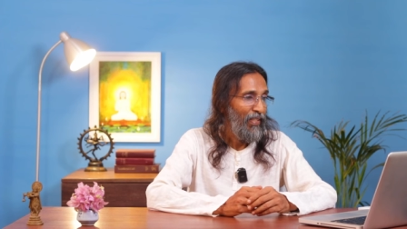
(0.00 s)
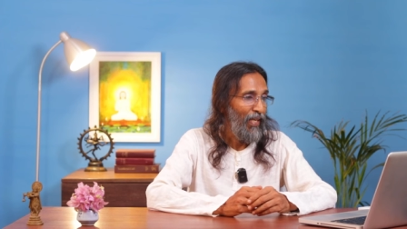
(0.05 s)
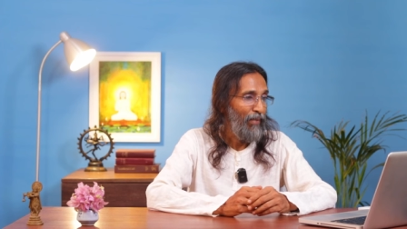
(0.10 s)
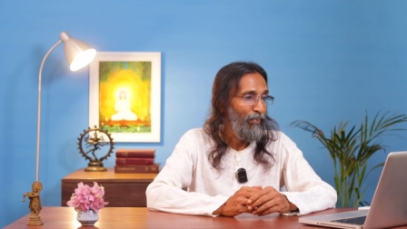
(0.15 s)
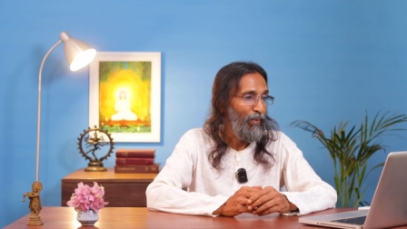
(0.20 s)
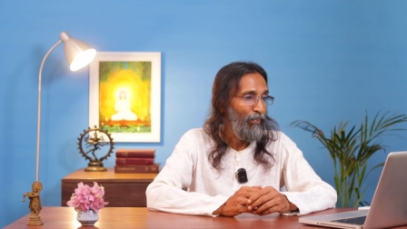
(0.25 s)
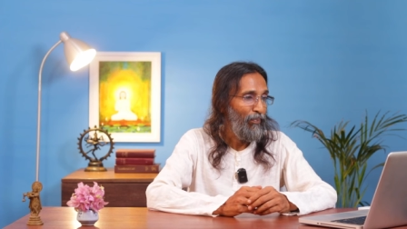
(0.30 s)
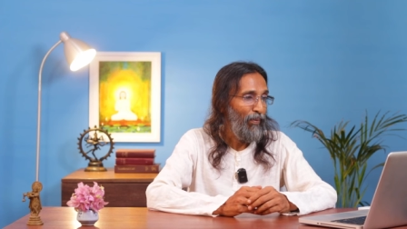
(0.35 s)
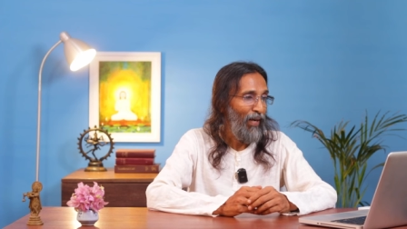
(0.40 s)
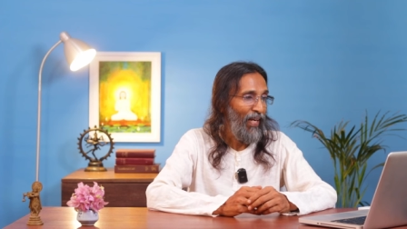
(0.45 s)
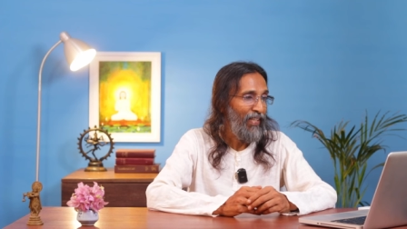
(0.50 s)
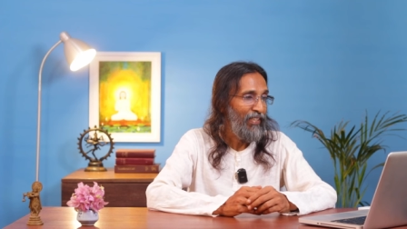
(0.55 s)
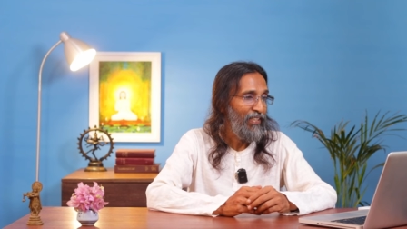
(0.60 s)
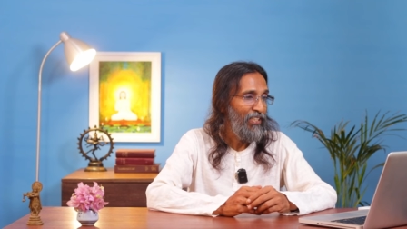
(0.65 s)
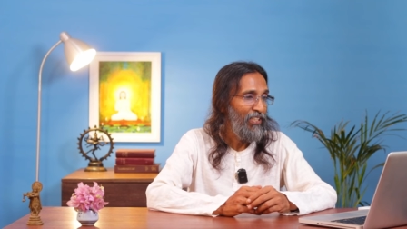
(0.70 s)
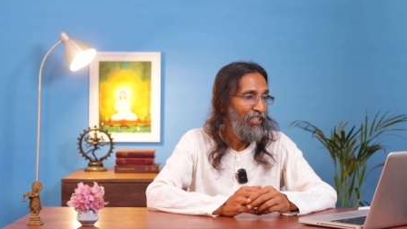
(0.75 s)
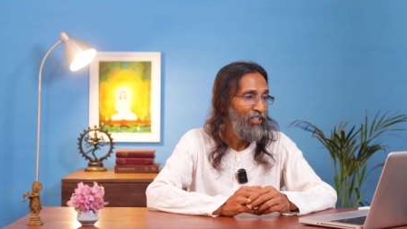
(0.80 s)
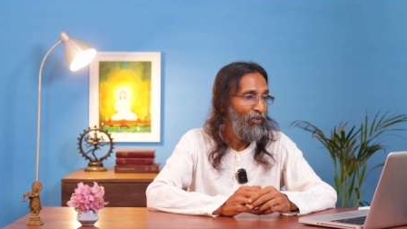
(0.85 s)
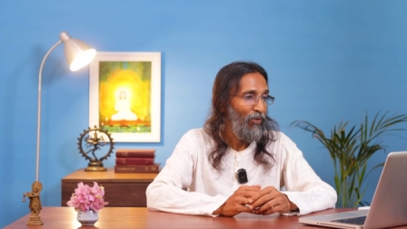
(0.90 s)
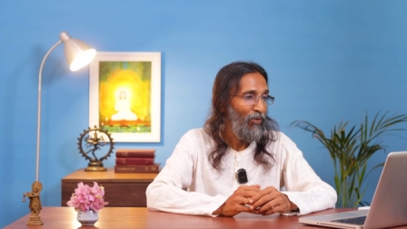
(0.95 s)
Can be
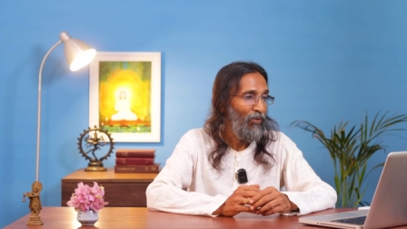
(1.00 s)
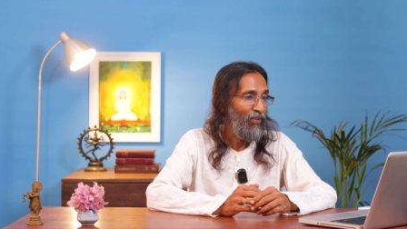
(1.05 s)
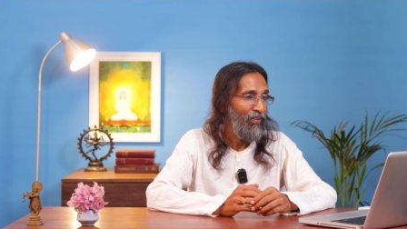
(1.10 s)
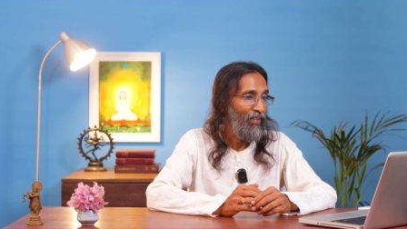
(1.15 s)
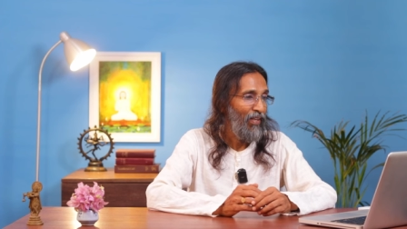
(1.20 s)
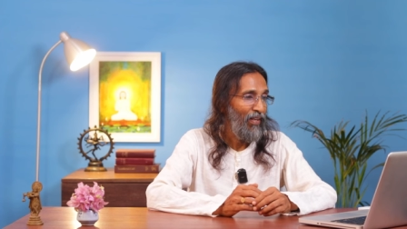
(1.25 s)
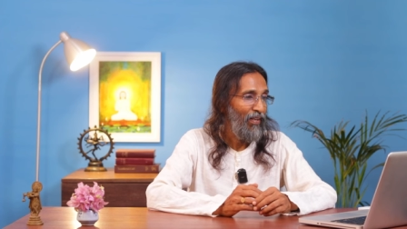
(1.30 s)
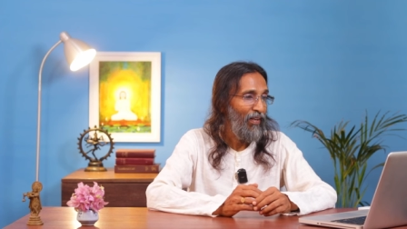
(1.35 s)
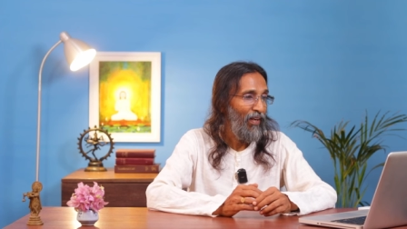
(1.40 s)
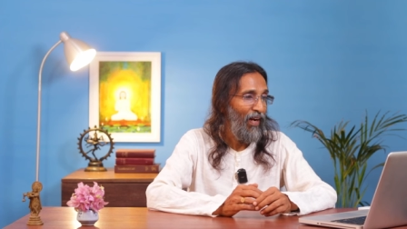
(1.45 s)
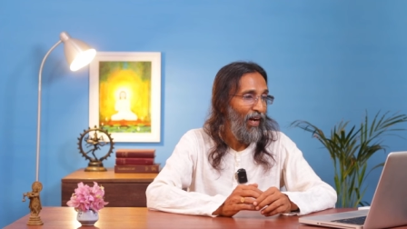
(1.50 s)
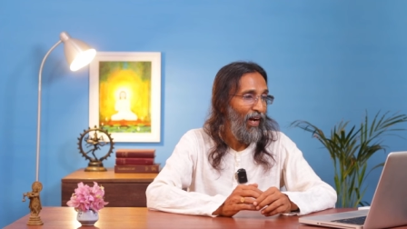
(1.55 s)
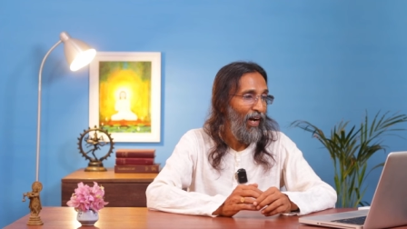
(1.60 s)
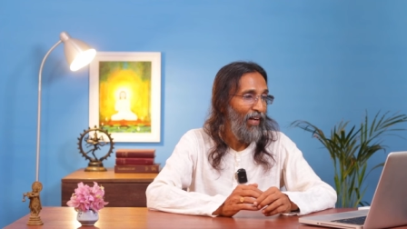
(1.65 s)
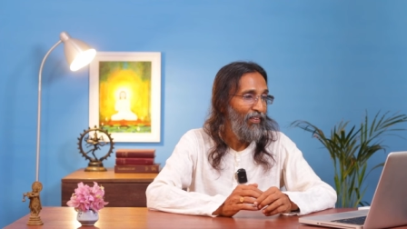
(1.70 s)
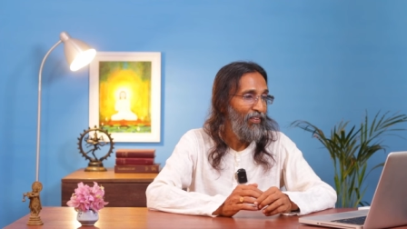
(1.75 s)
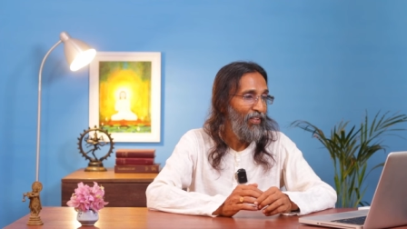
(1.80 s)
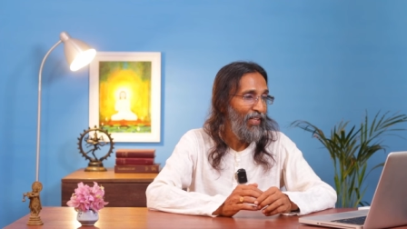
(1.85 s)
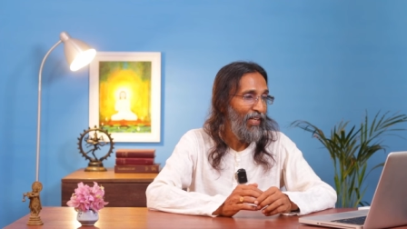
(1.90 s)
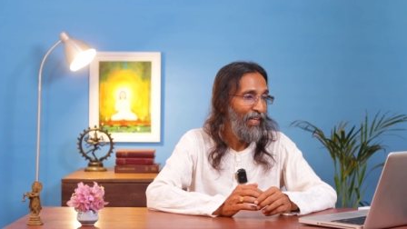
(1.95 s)
practiced on
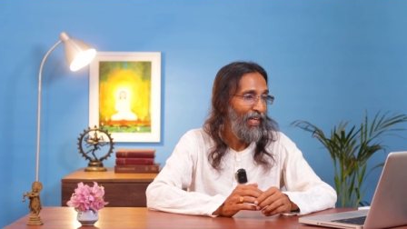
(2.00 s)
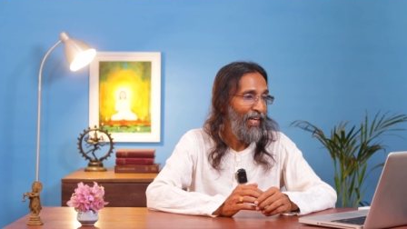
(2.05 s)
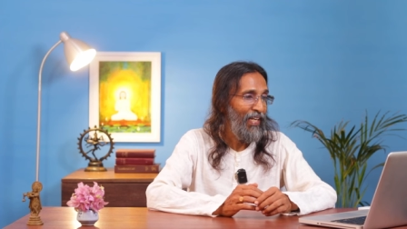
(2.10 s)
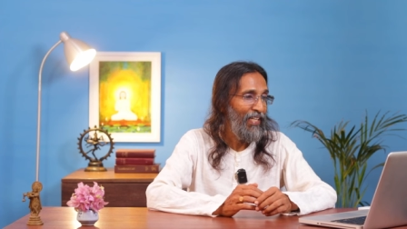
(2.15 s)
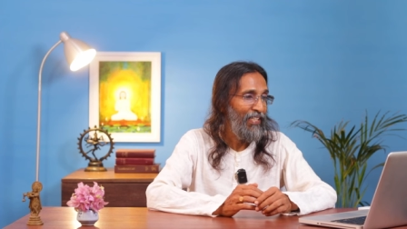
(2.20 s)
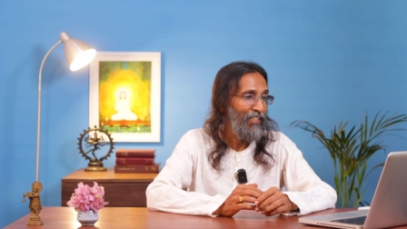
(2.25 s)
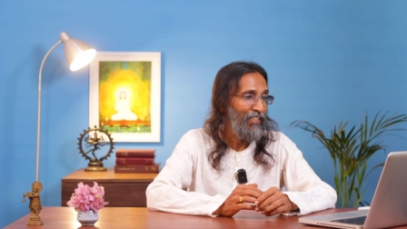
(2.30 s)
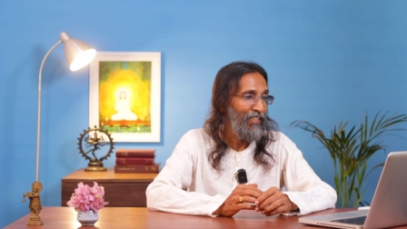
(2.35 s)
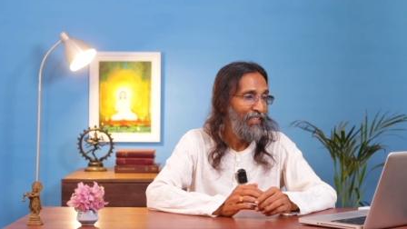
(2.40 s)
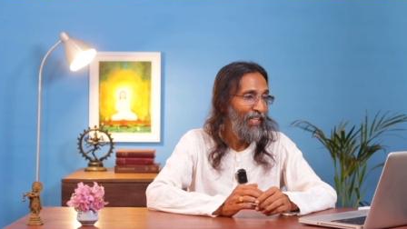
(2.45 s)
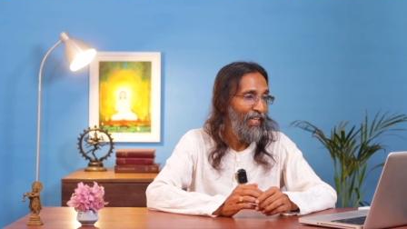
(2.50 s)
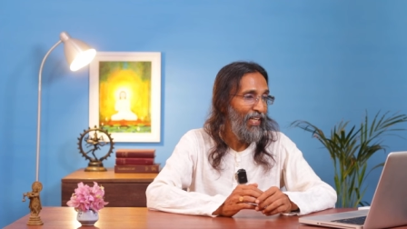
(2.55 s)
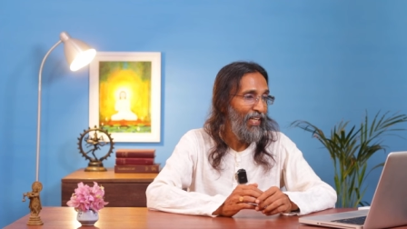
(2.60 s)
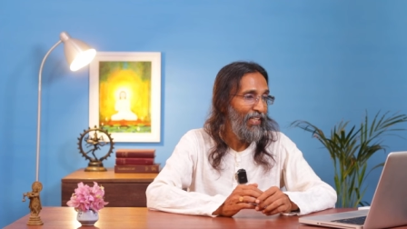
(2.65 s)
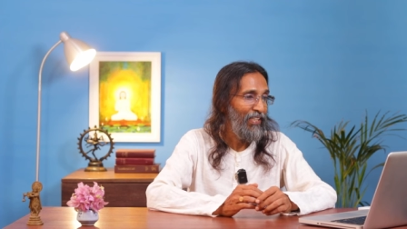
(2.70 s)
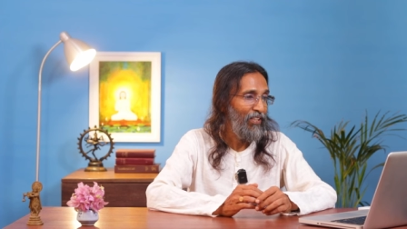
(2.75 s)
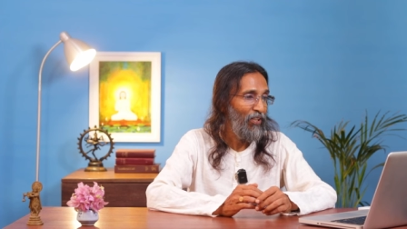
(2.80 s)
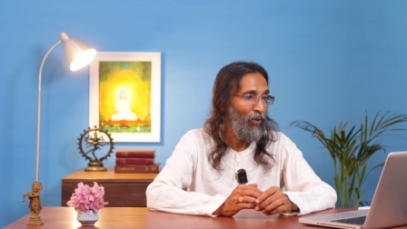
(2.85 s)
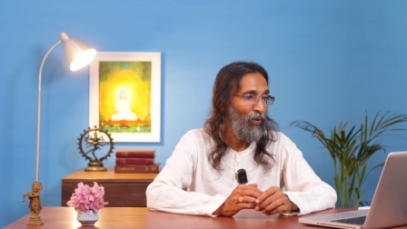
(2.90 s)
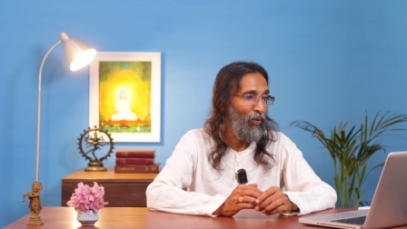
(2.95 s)
other lines
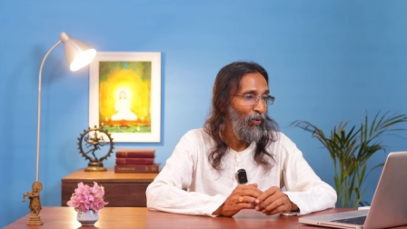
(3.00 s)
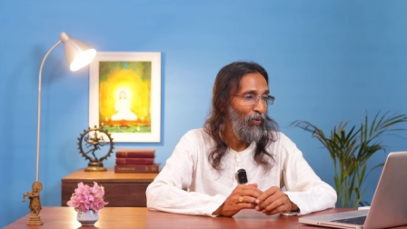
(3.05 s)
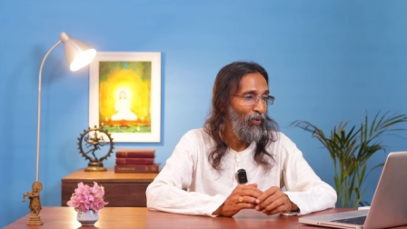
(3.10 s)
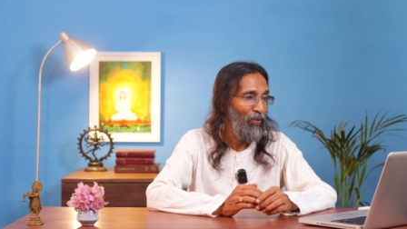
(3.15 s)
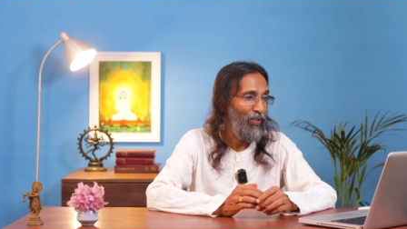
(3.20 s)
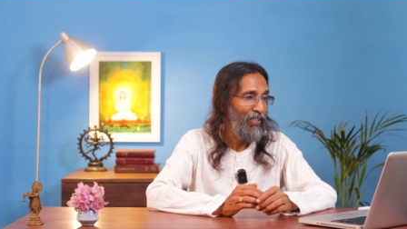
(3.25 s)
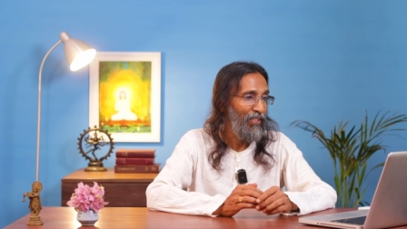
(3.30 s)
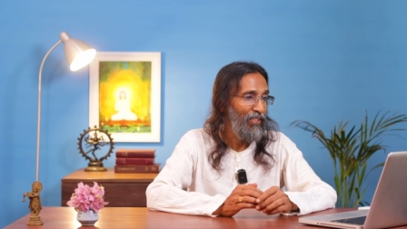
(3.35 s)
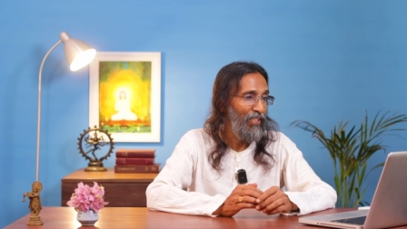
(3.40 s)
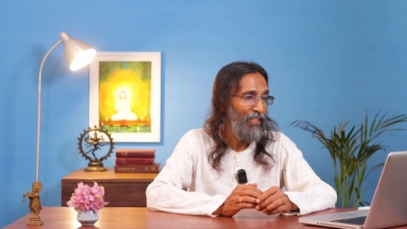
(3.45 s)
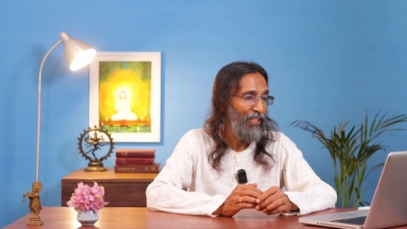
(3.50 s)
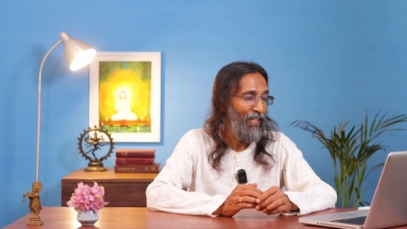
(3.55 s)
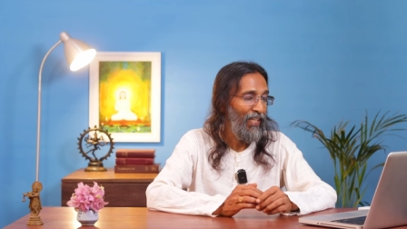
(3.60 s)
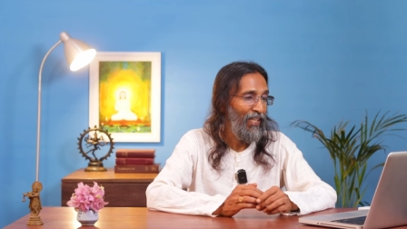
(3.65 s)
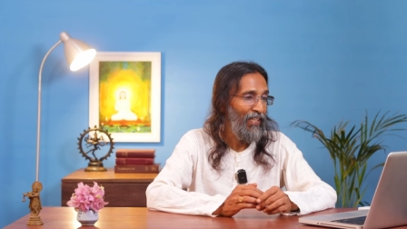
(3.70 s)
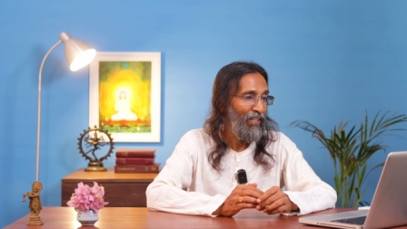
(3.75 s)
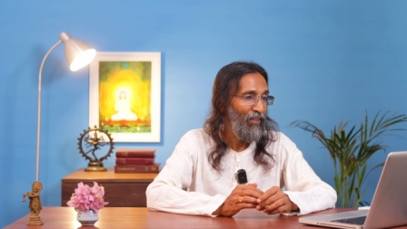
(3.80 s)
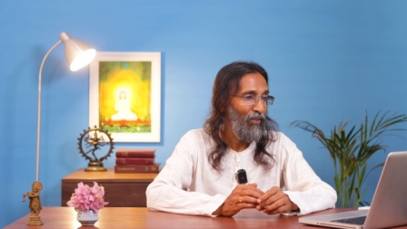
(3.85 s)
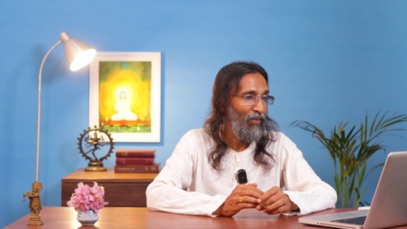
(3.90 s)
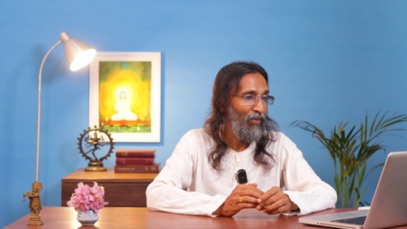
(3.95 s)
than the
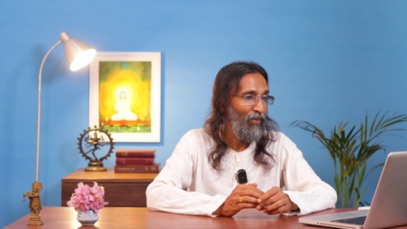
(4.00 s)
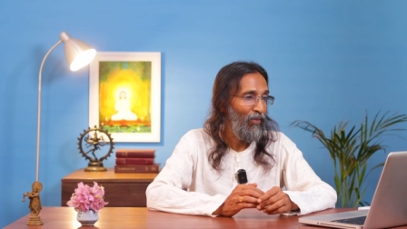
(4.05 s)
original